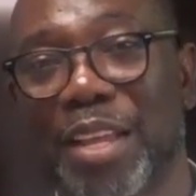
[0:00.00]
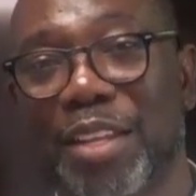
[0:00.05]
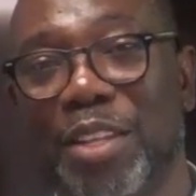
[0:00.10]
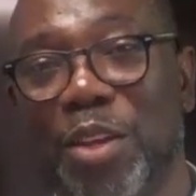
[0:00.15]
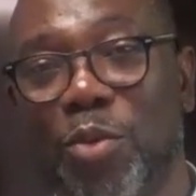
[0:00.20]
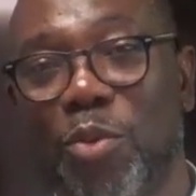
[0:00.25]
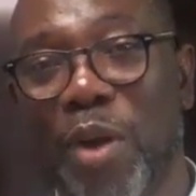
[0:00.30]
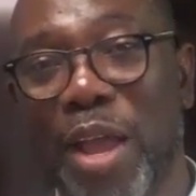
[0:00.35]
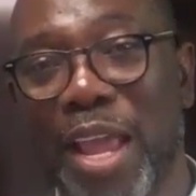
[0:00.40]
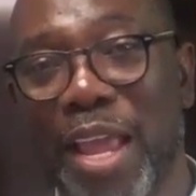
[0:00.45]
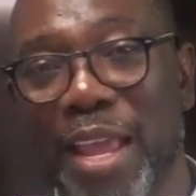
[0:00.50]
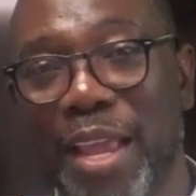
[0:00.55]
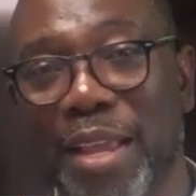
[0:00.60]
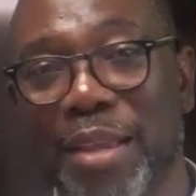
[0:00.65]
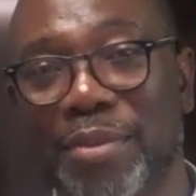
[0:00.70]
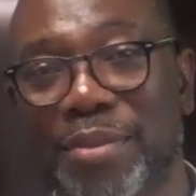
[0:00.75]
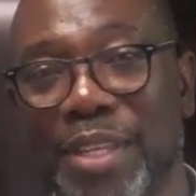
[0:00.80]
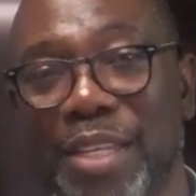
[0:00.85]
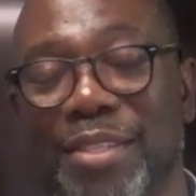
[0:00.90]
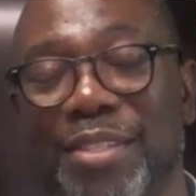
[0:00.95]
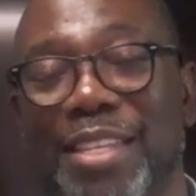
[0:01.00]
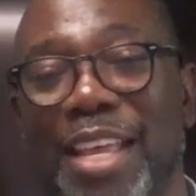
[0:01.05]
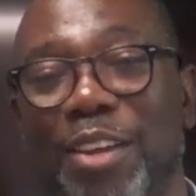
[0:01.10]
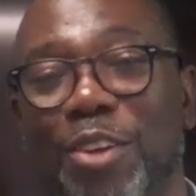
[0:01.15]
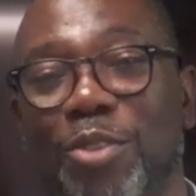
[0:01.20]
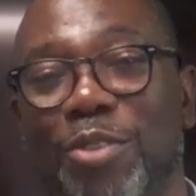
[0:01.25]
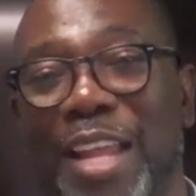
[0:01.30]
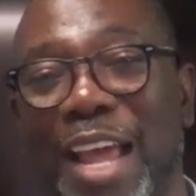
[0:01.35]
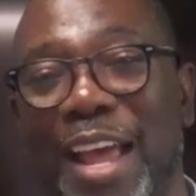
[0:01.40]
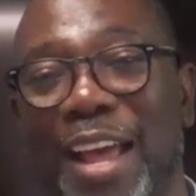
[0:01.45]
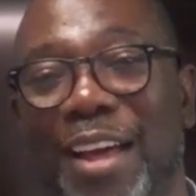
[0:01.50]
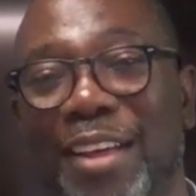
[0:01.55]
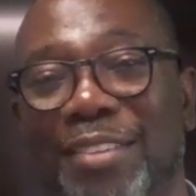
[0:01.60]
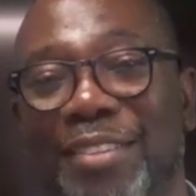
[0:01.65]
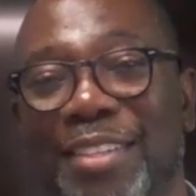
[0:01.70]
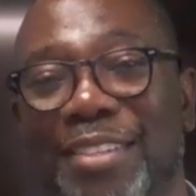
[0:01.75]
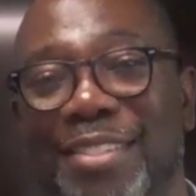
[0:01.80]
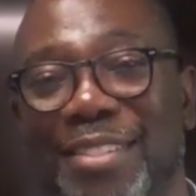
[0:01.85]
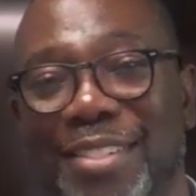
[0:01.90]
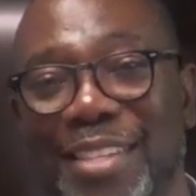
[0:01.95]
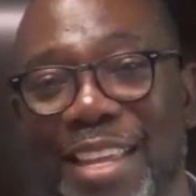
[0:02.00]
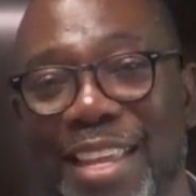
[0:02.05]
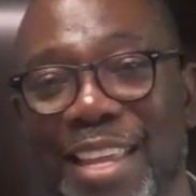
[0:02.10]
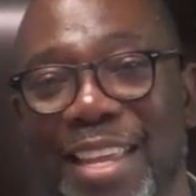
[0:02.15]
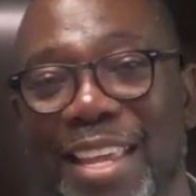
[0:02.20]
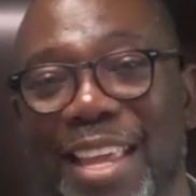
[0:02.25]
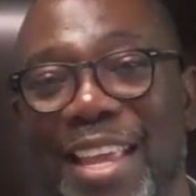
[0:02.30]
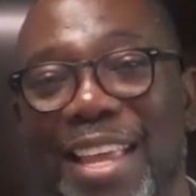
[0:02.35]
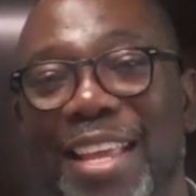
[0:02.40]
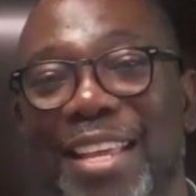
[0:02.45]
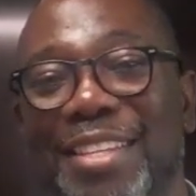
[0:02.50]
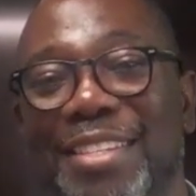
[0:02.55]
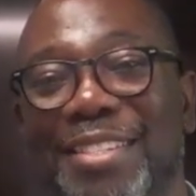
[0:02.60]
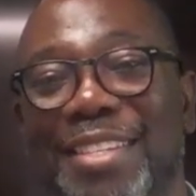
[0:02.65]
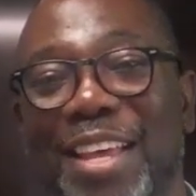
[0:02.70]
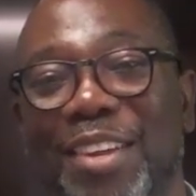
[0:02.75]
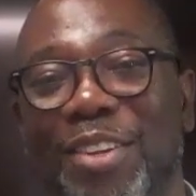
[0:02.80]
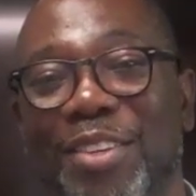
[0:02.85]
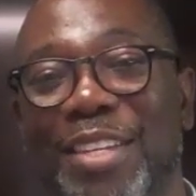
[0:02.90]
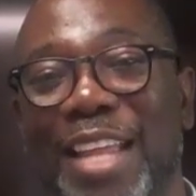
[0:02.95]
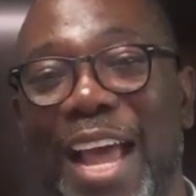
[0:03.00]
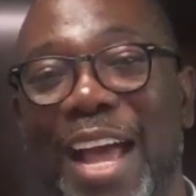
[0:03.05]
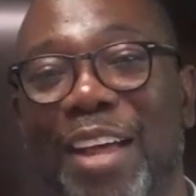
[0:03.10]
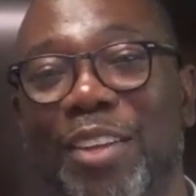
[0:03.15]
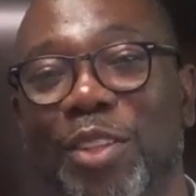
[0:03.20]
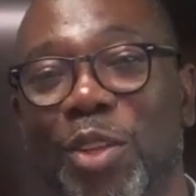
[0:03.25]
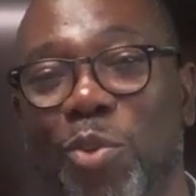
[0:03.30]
The waves settled down. The sea settled down.